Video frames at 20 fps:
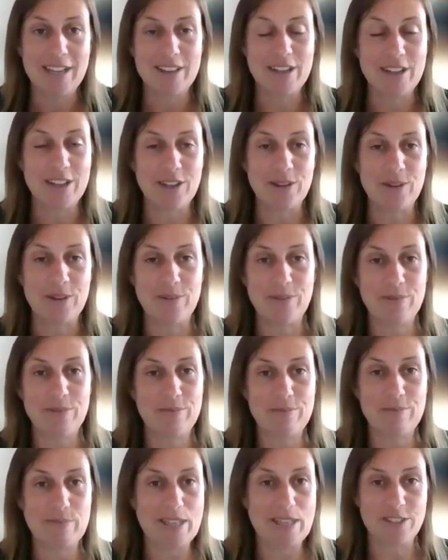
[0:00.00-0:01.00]
that
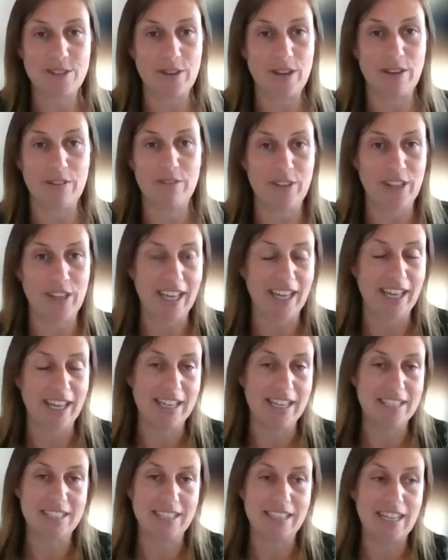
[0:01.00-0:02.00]
you've been doing for
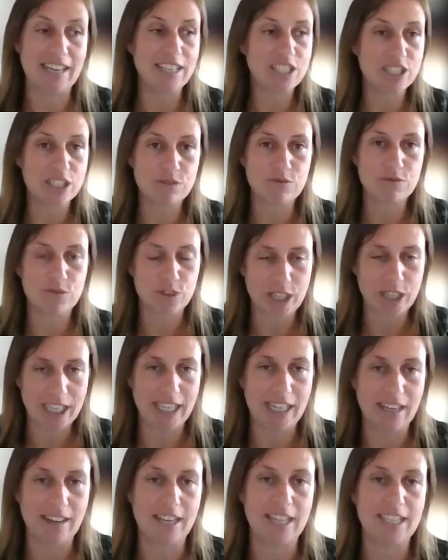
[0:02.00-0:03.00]
years, and then it's just
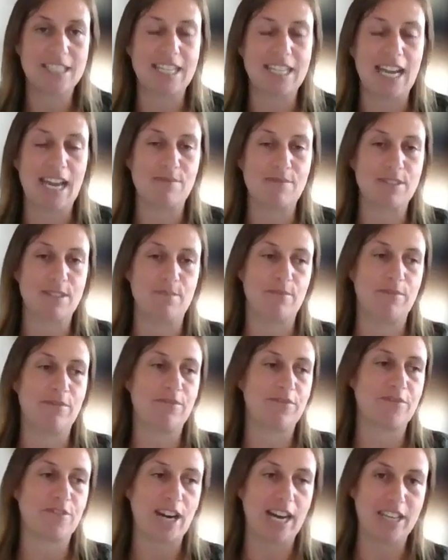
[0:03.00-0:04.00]
really nice to have some
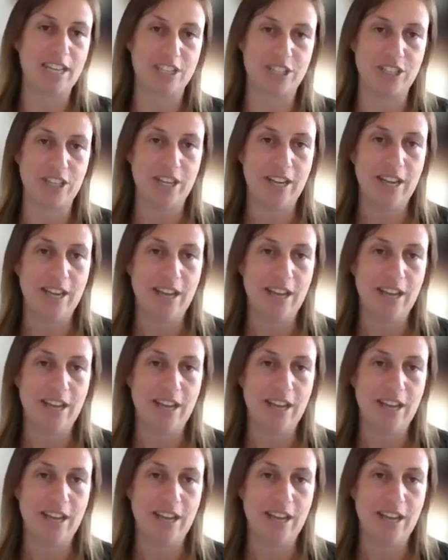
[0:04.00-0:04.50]
fresh